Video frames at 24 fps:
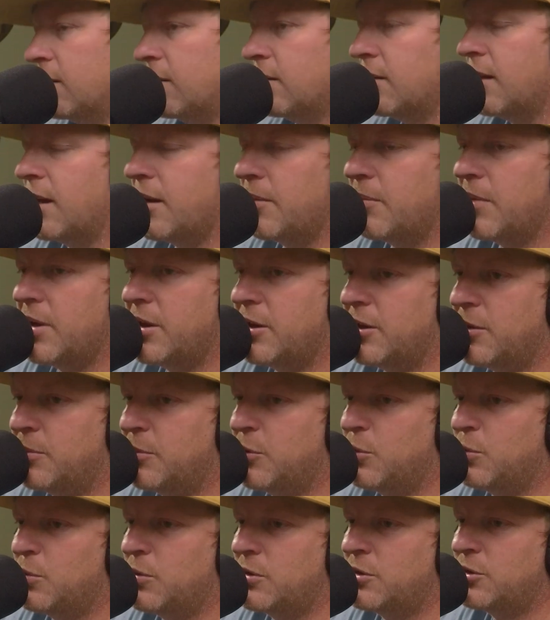Like my
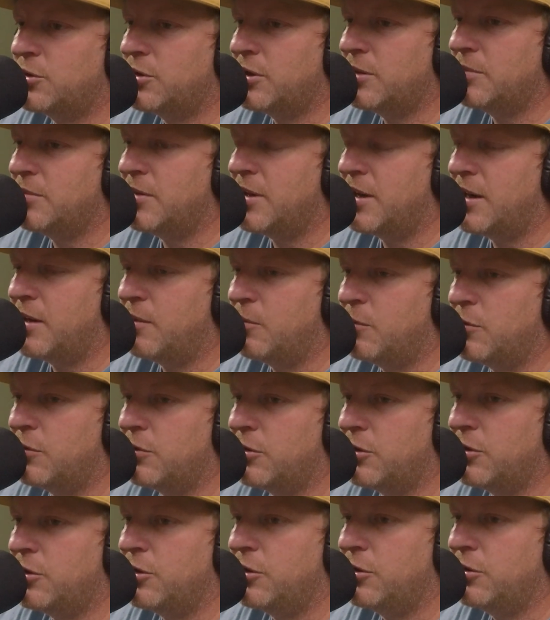number one trip that I want
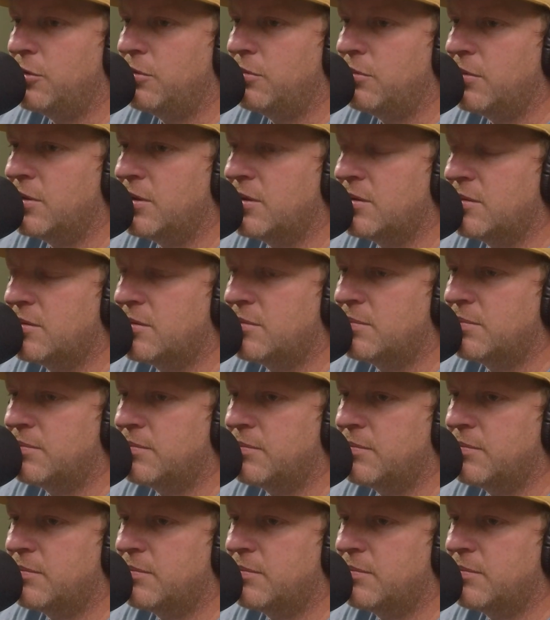to do is